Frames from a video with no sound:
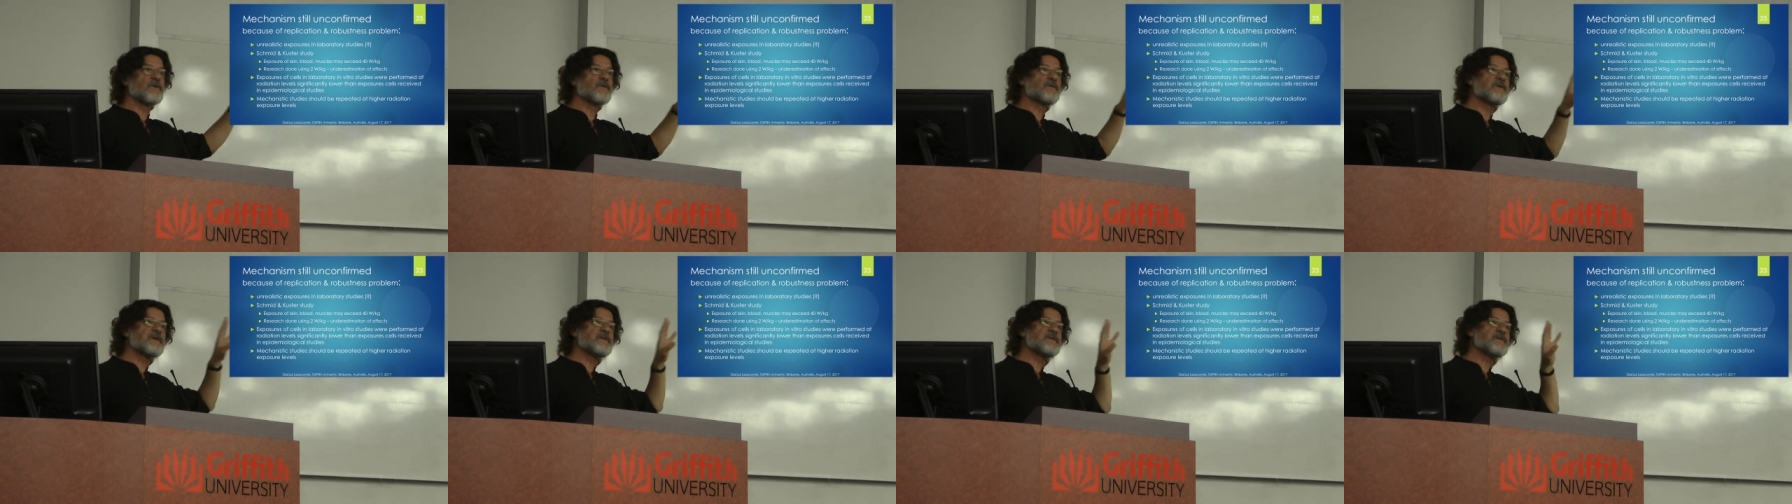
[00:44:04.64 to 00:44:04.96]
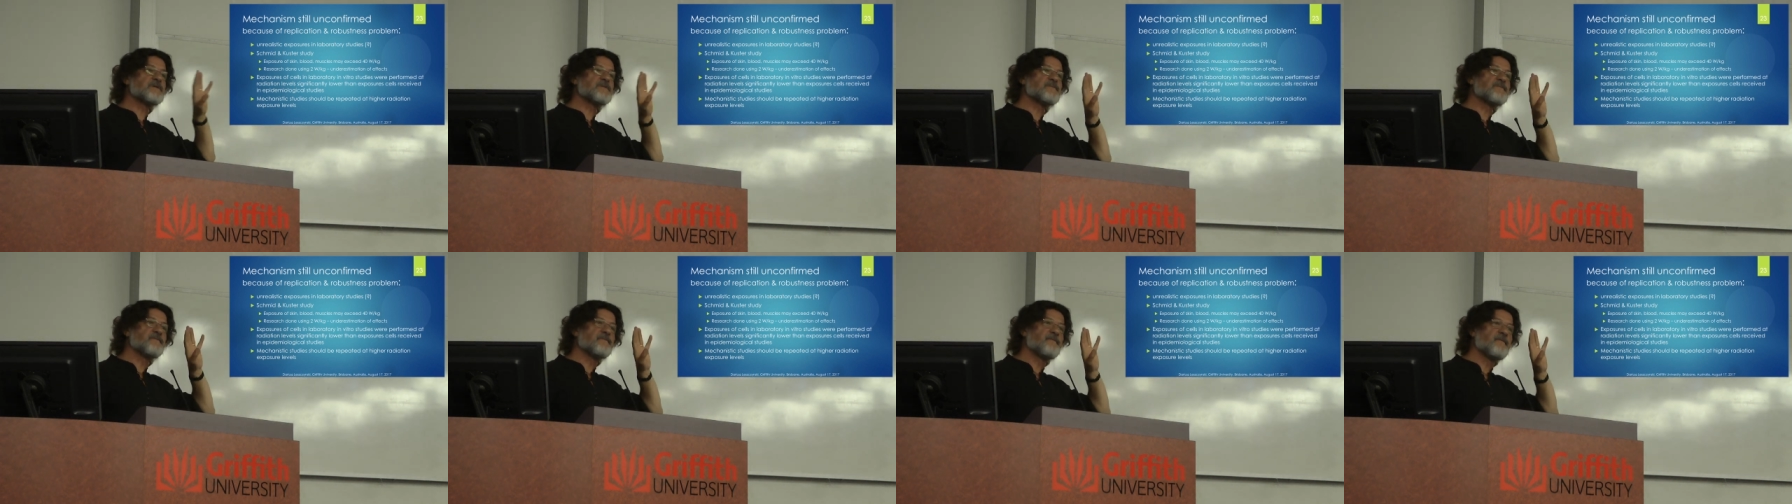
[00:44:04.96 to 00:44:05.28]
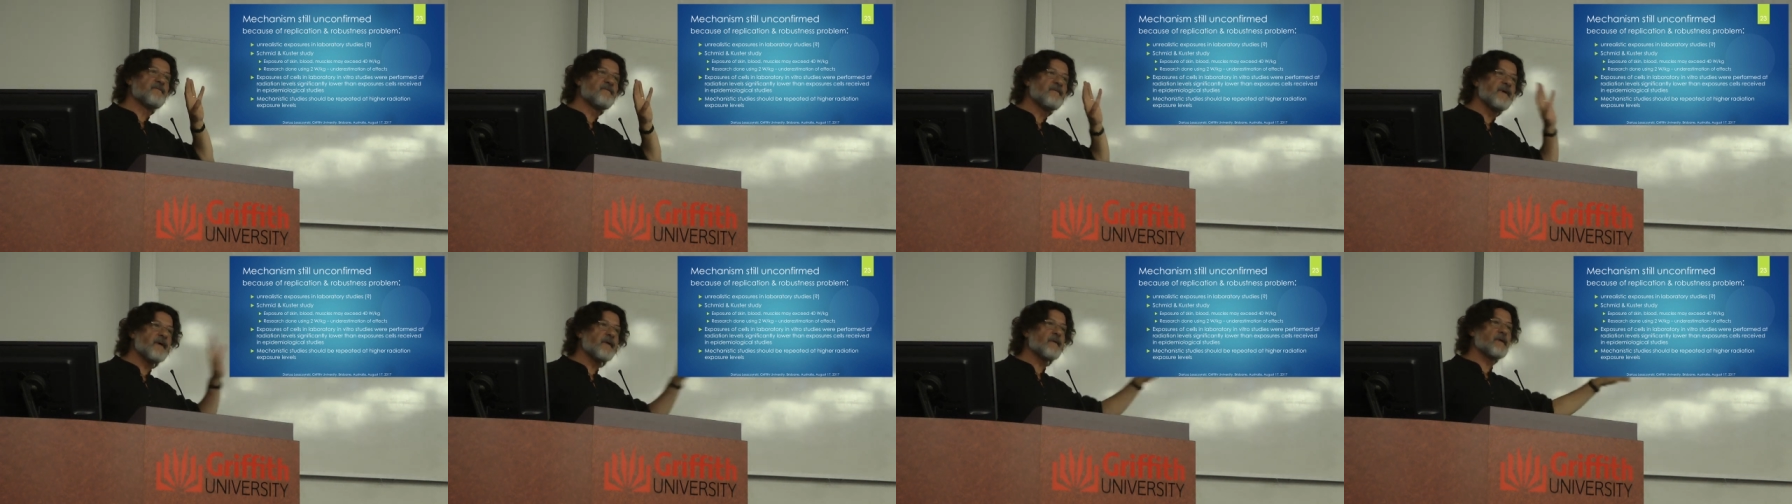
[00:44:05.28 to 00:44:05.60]
So this is
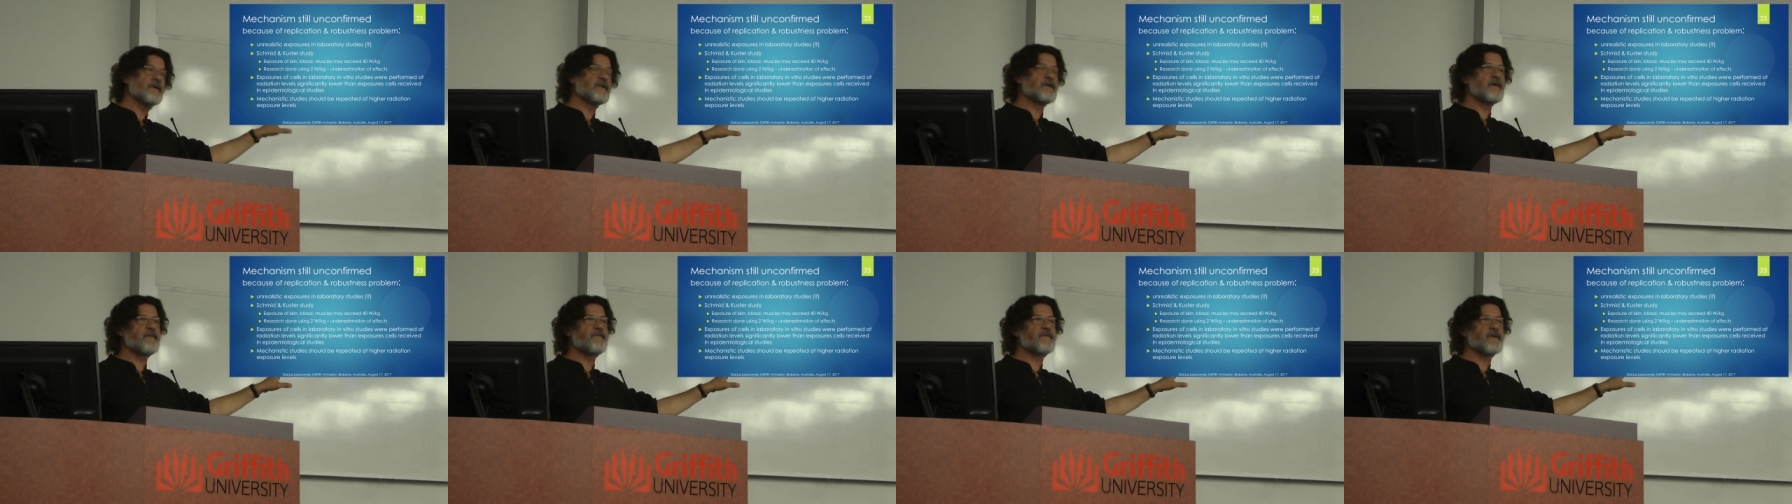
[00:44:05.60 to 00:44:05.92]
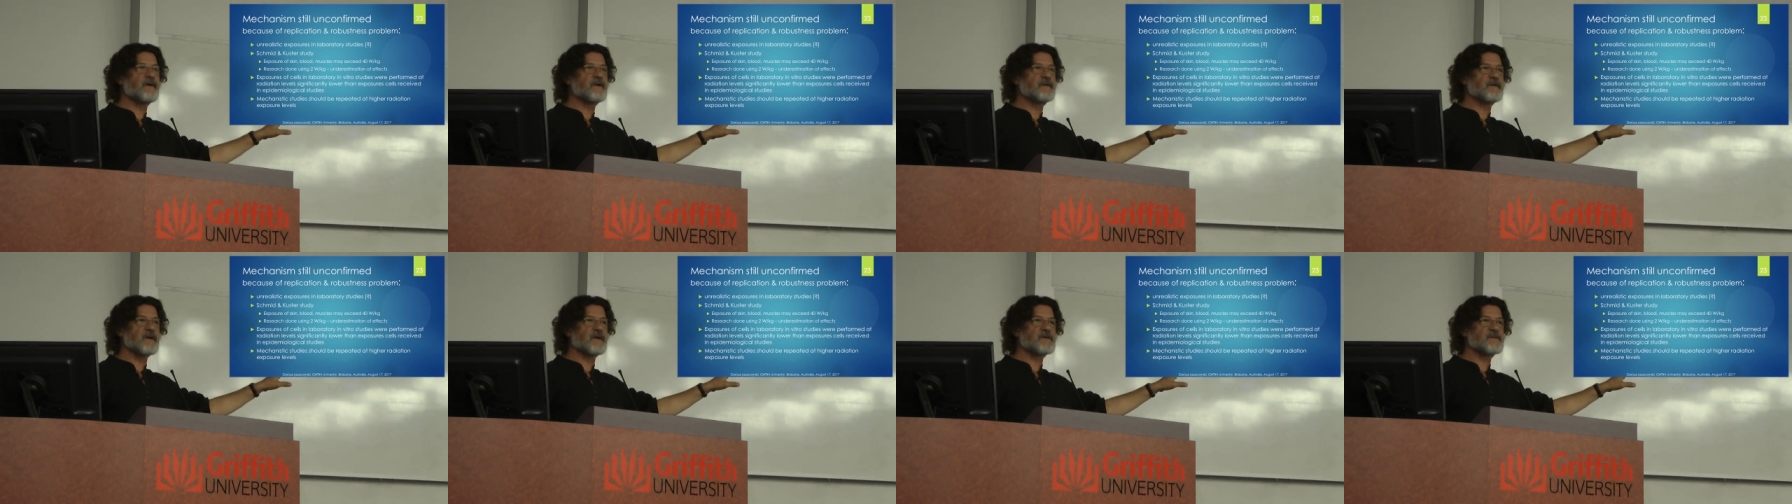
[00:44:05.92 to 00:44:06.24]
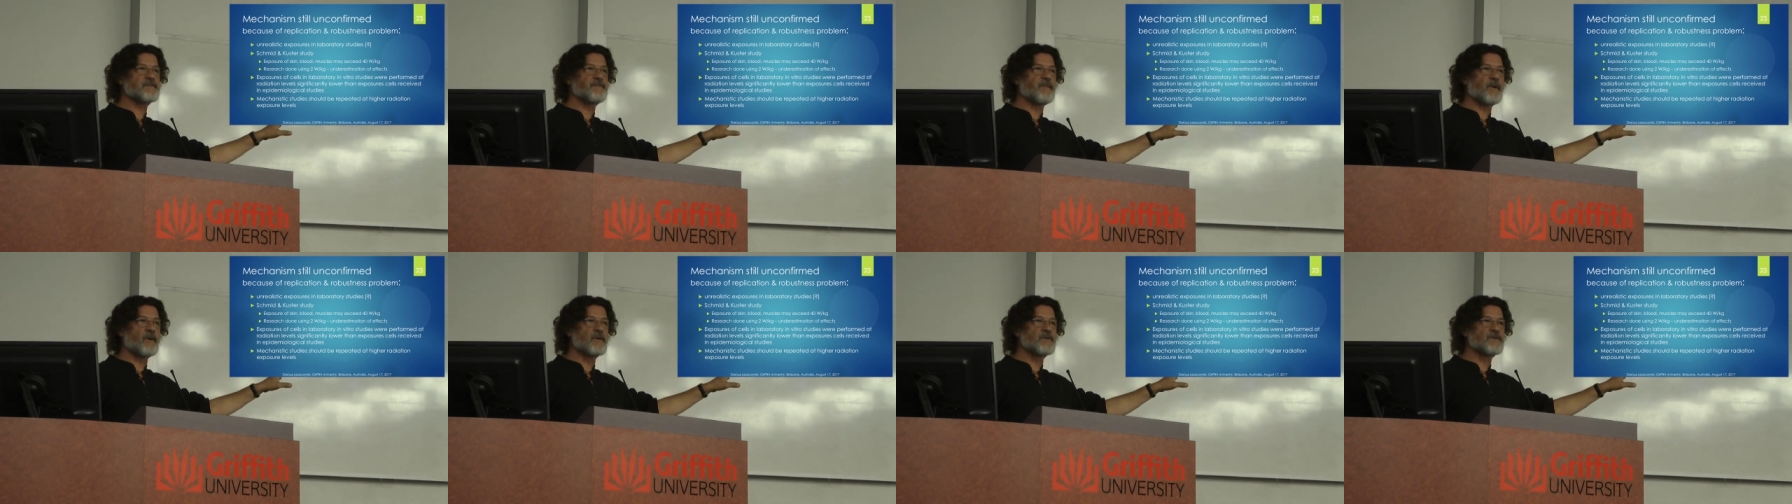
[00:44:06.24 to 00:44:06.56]
very
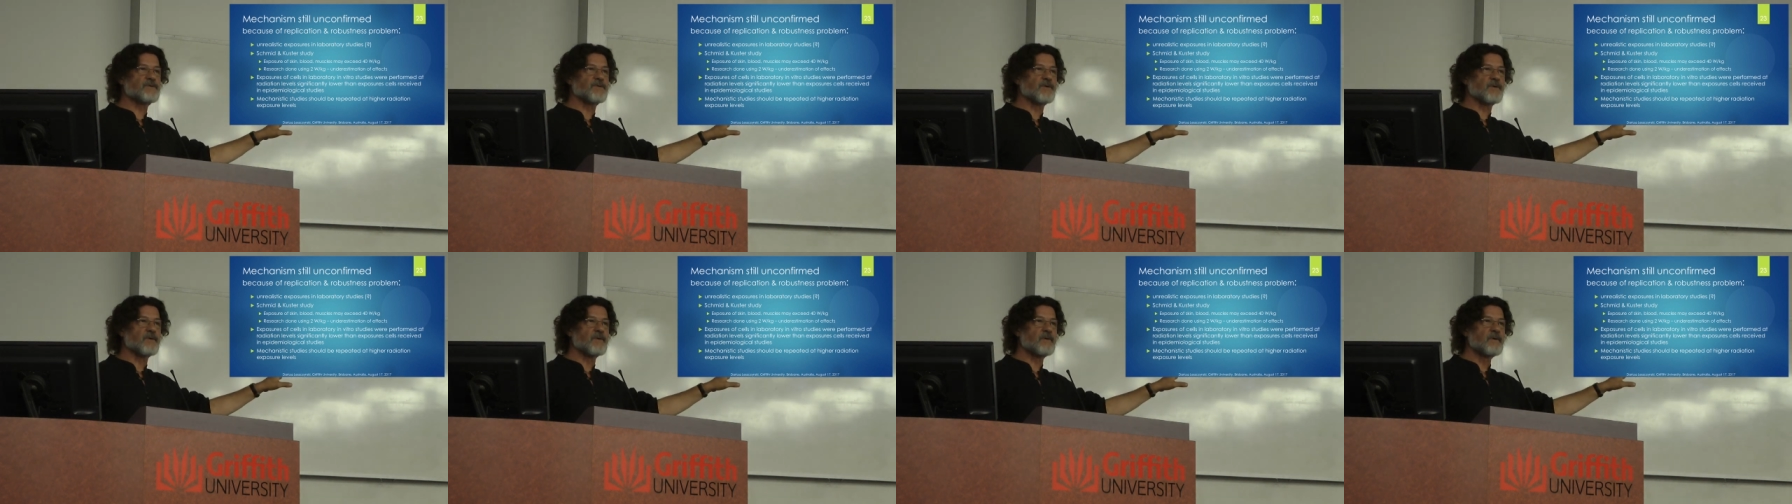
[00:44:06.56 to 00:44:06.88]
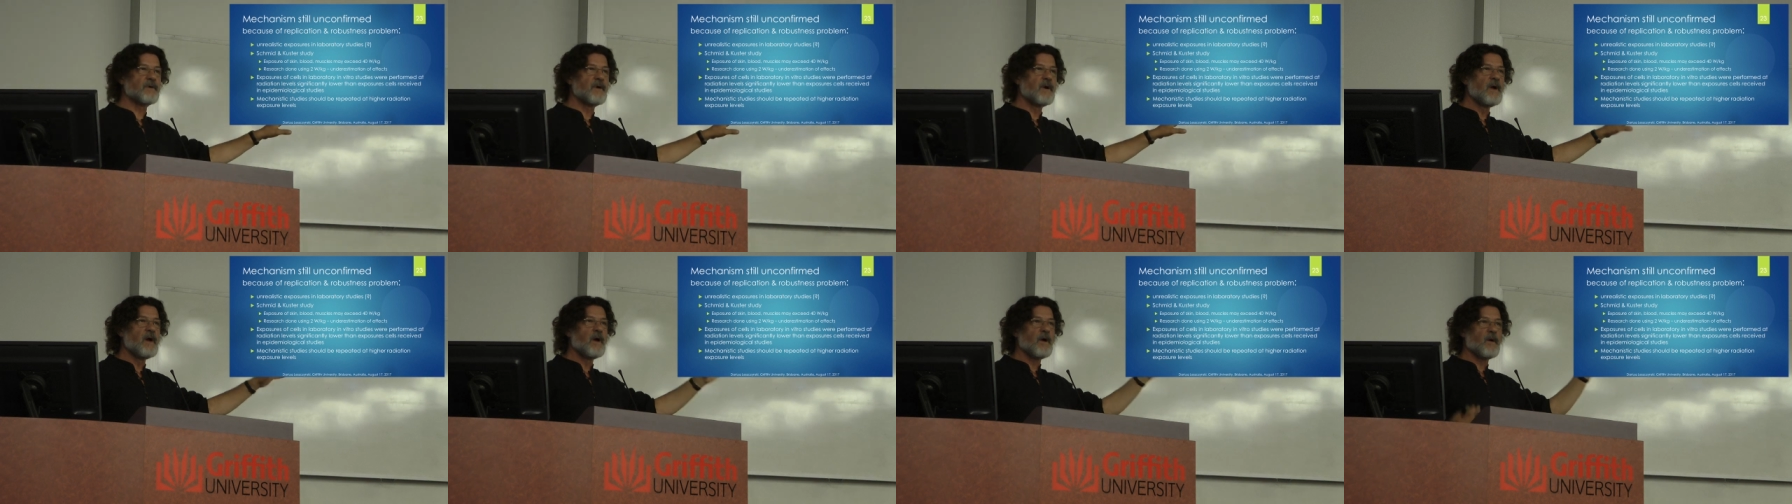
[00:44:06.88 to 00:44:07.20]
different exposure.